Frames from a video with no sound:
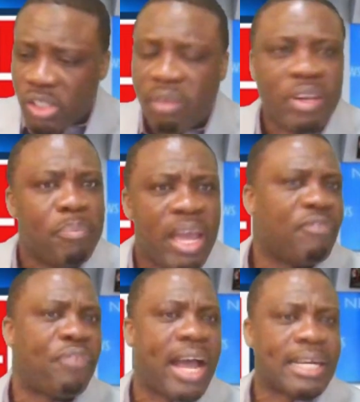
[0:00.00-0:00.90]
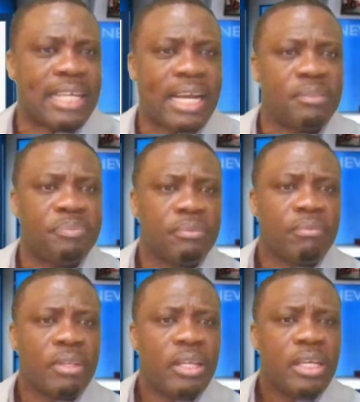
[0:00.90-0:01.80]
of the main fact that
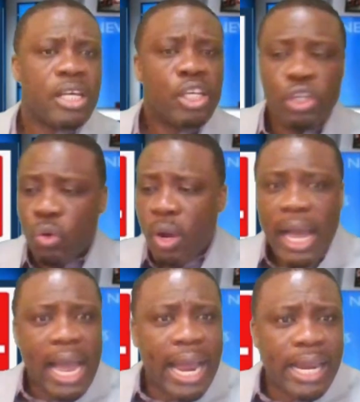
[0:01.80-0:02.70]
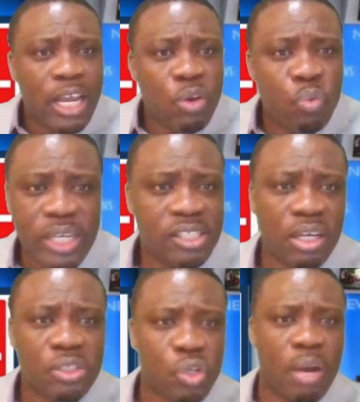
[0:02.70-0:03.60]
you had a
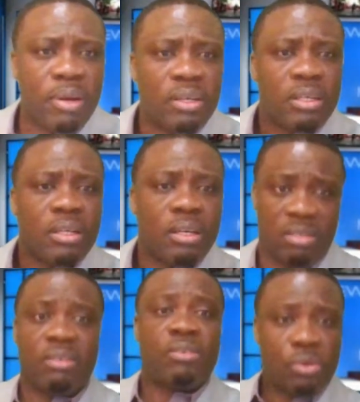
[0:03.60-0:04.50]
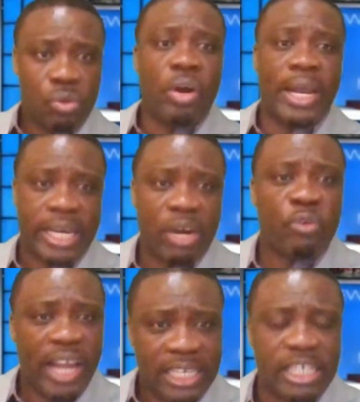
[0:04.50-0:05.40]
Winston Thomas, though a
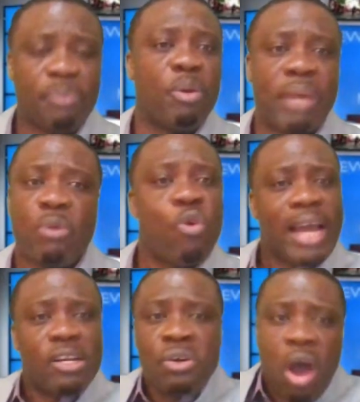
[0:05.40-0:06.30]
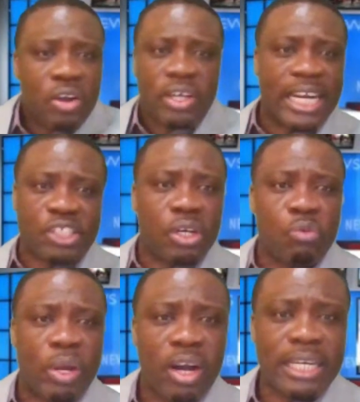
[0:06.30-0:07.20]
career diplomat, who had no connection
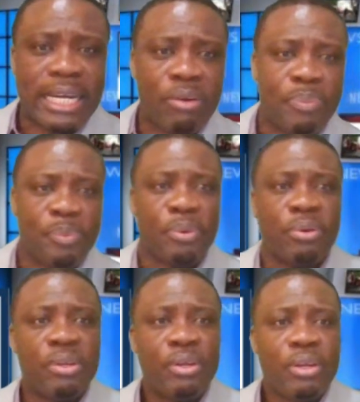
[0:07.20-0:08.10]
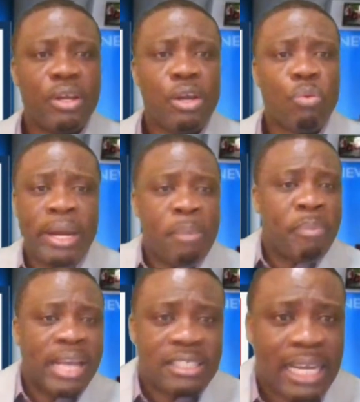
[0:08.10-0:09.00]
with ordinary people. When the
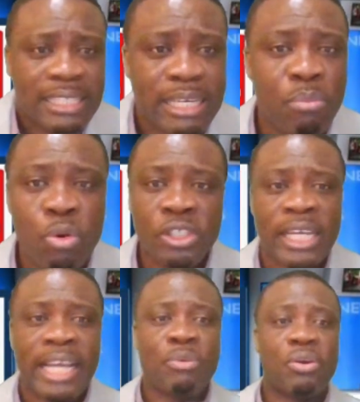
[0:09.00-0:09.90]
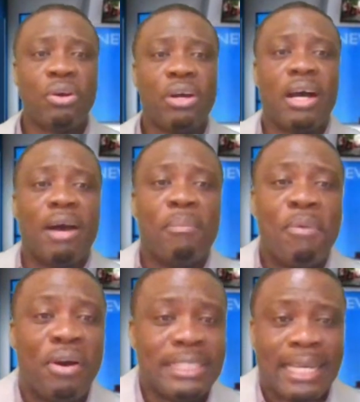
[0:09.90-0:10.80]
man chanting Munya, you would go,
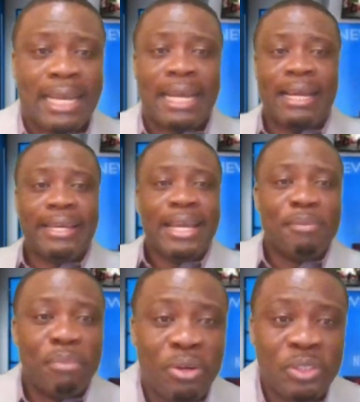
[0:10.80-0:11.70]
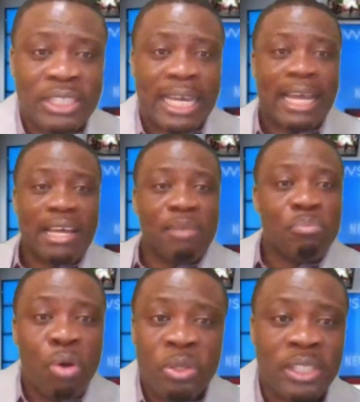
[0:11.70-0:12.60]
Munya, Munya,
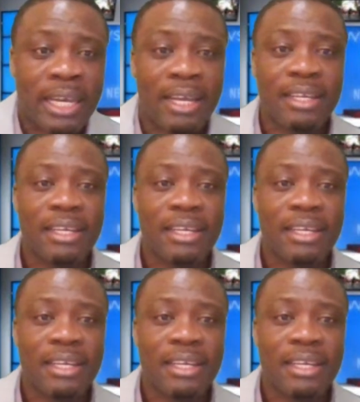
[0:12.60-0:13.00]
Munya.